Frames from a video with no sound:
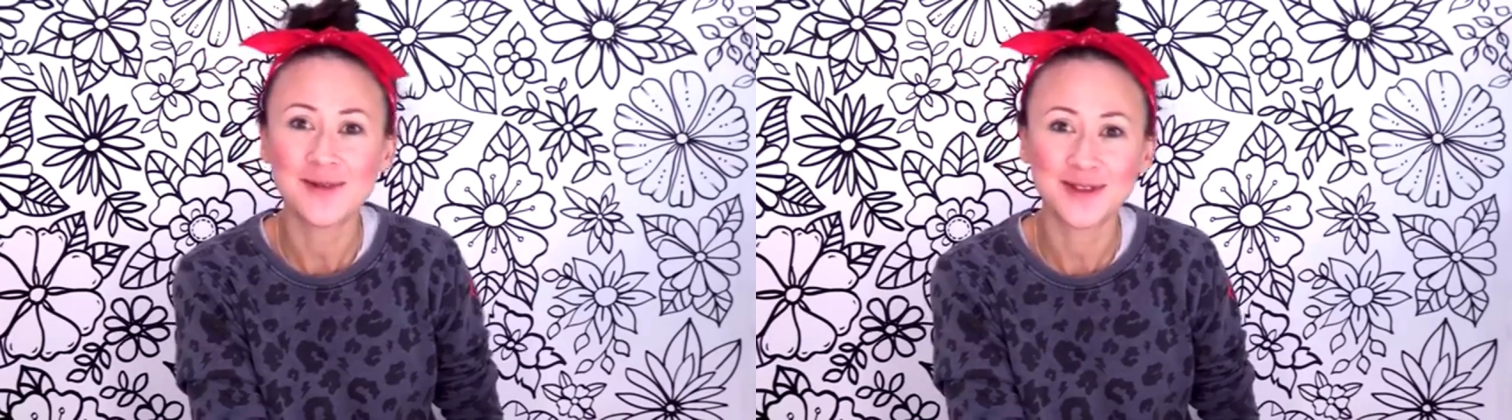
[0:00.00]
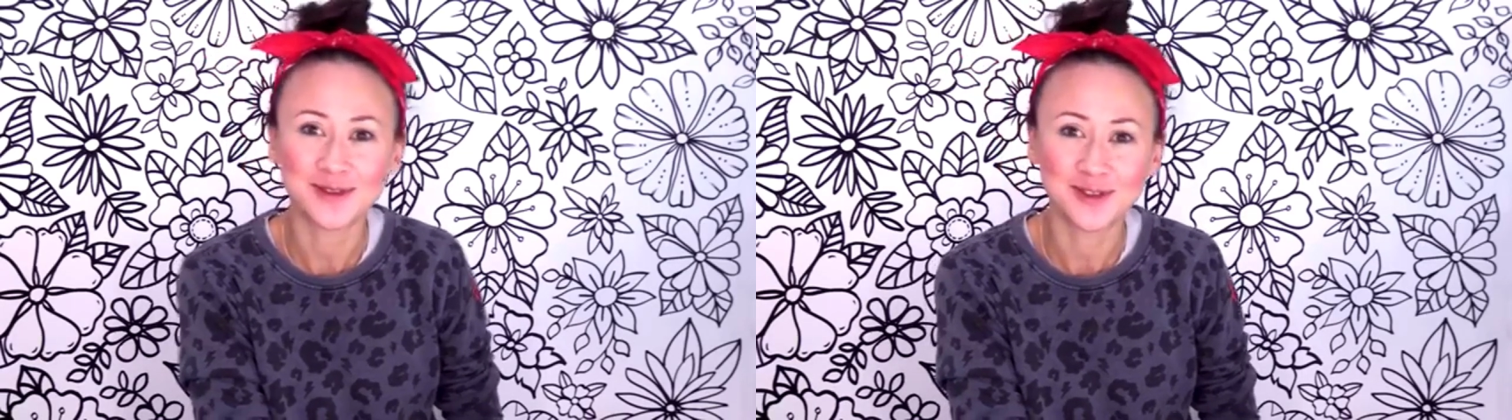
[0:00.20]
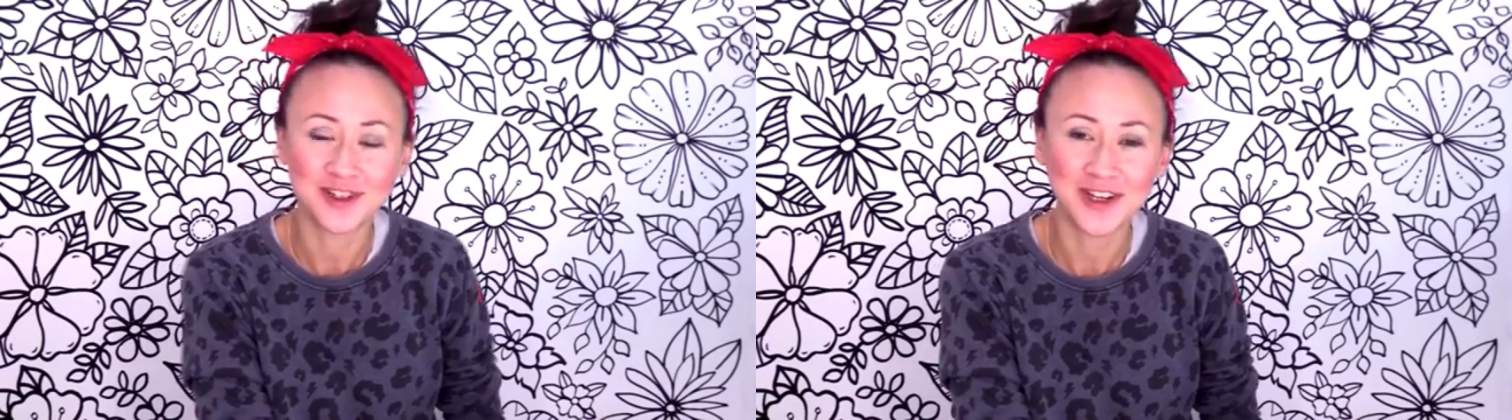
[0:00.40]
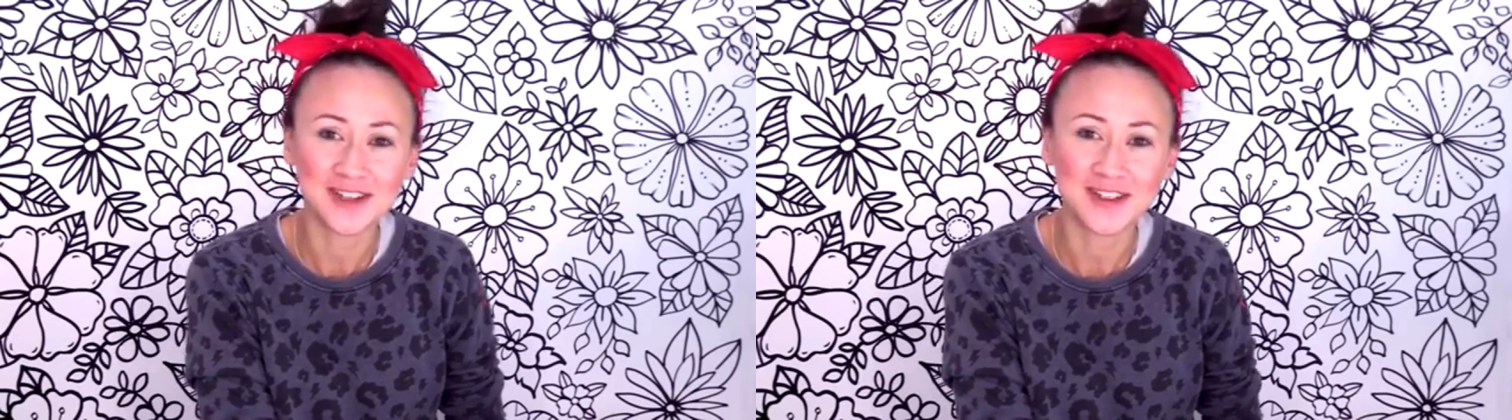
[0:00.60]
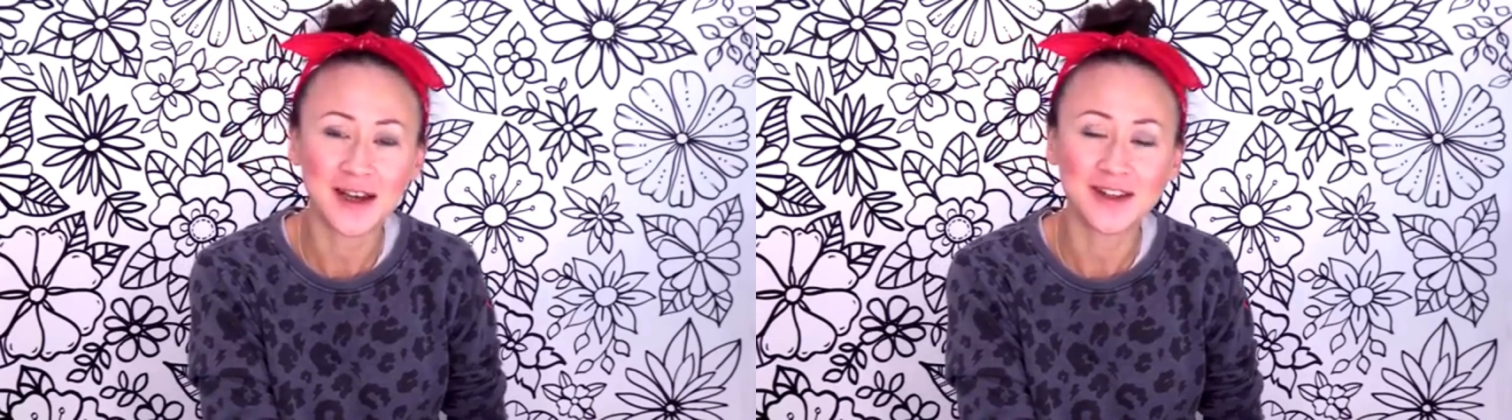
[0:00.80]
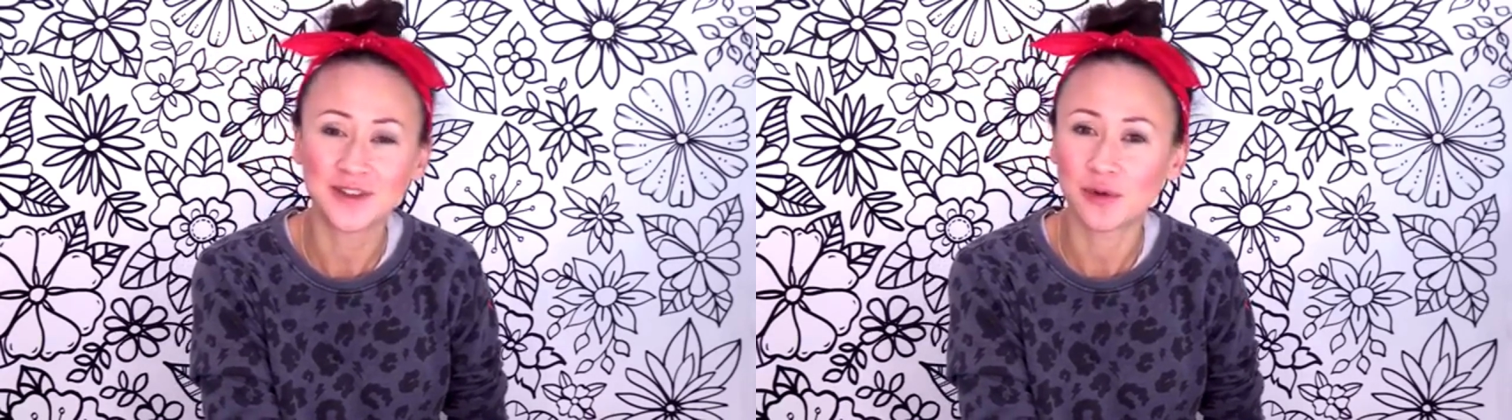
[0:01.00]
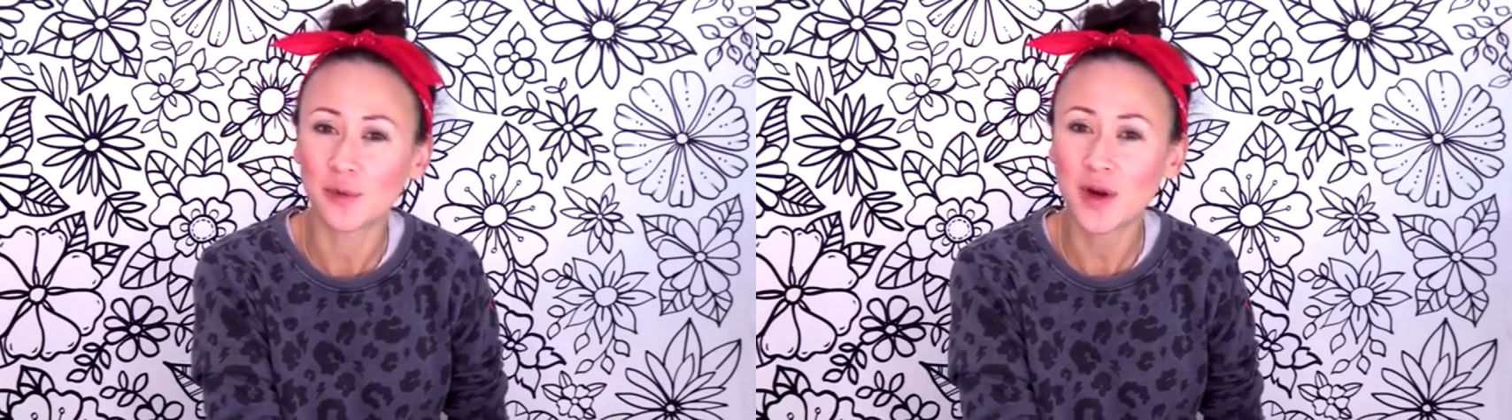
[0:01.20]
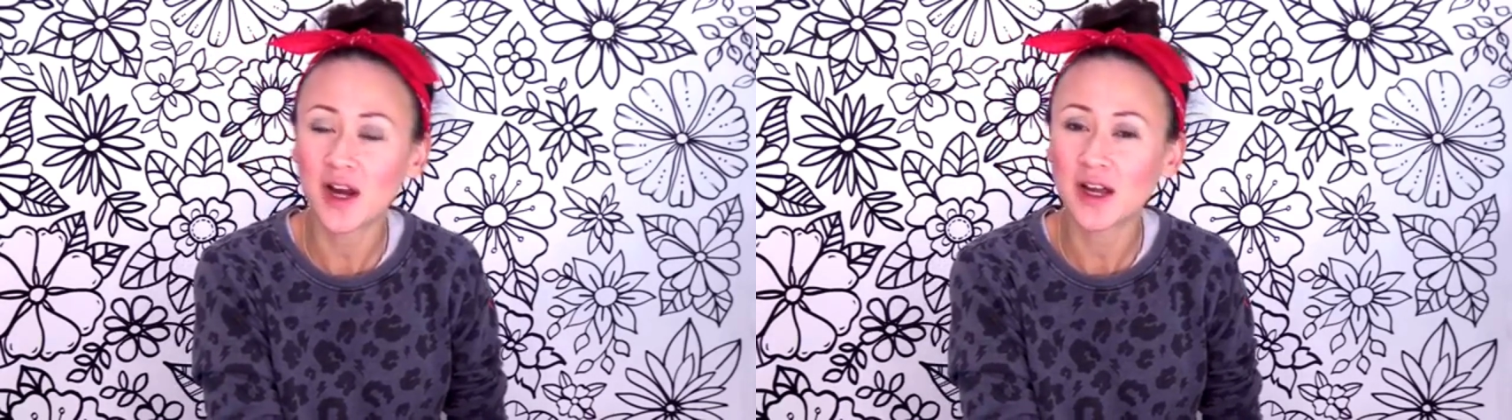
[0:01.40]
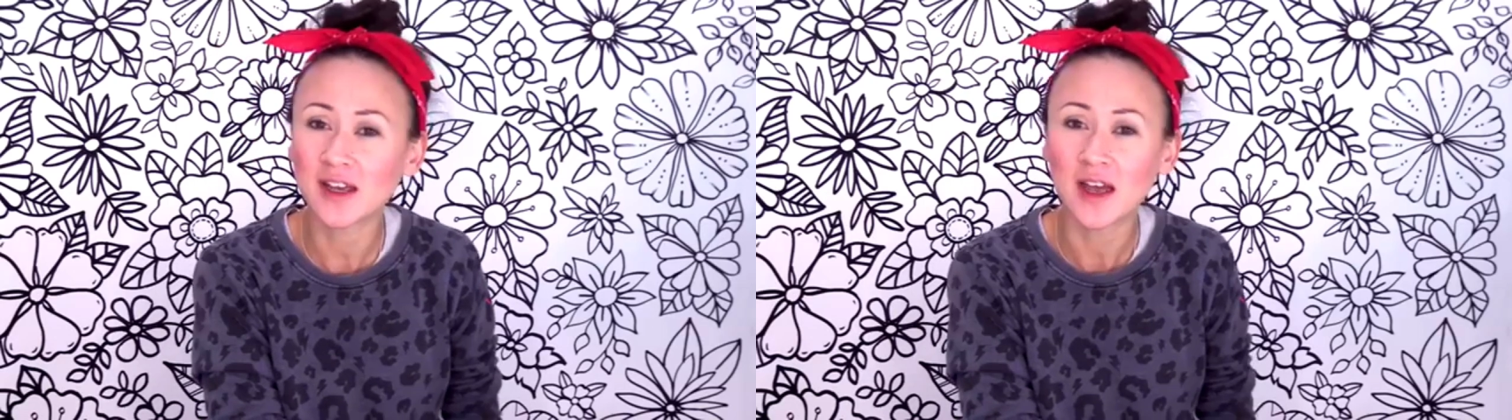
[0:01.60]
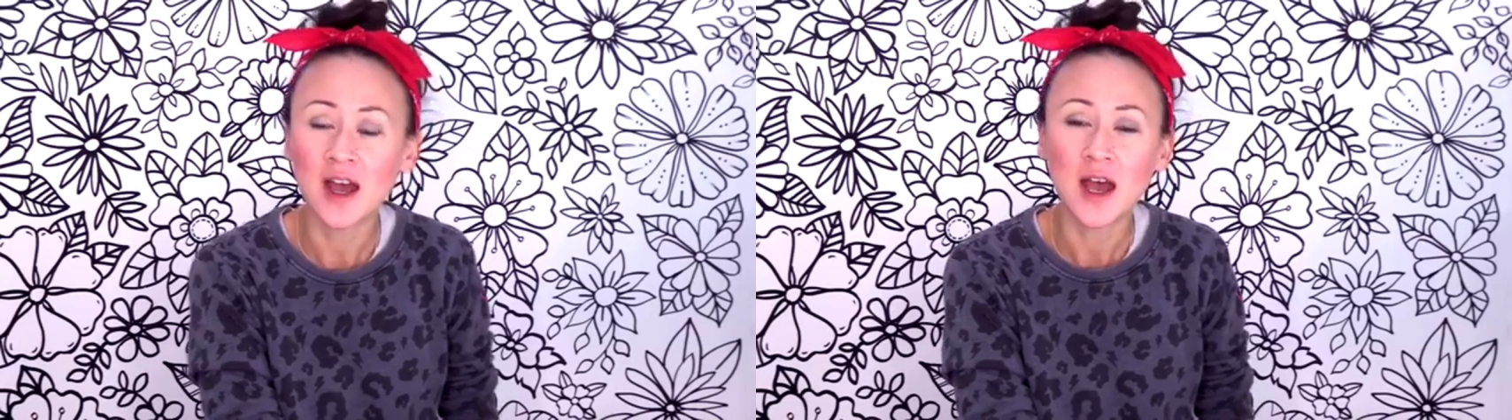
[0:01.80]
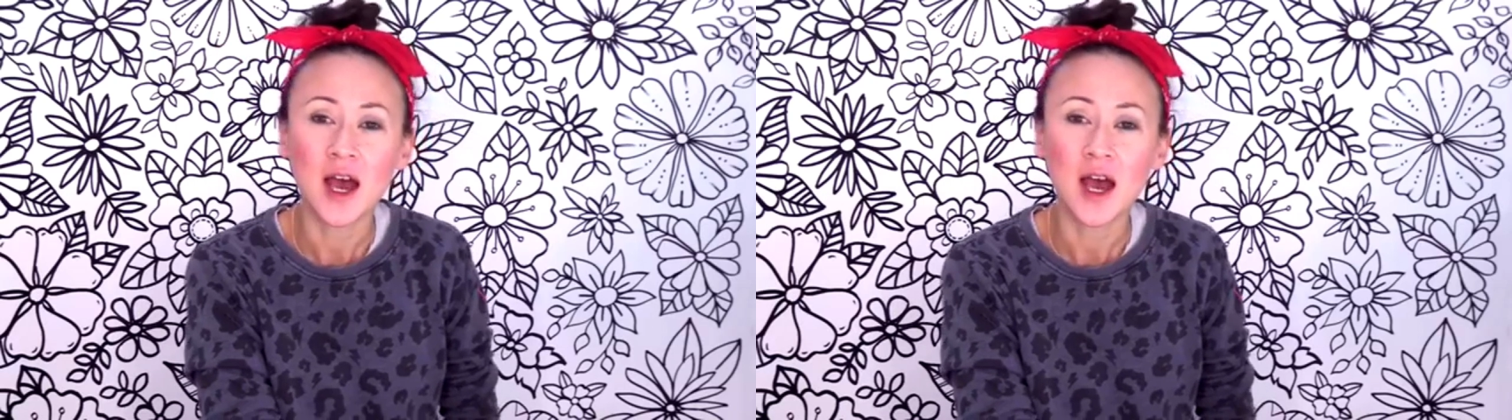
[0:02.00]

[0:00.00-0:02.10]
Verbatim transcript: I was also trying to handle work,